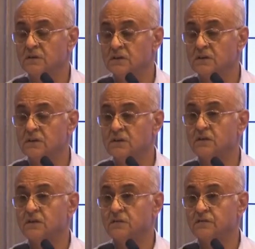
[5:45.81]

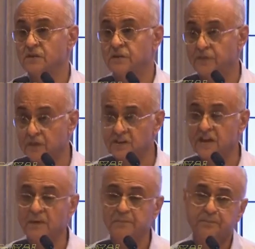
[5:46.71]
is for the first
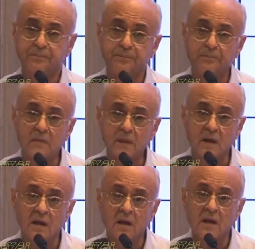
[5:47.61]
time
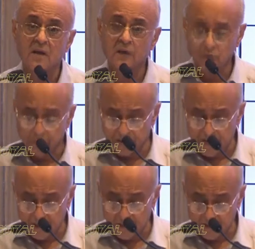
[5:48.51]
going to
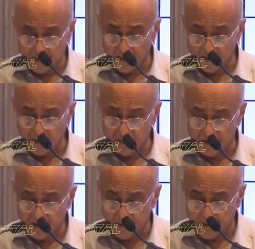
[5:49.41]
present, as Mr.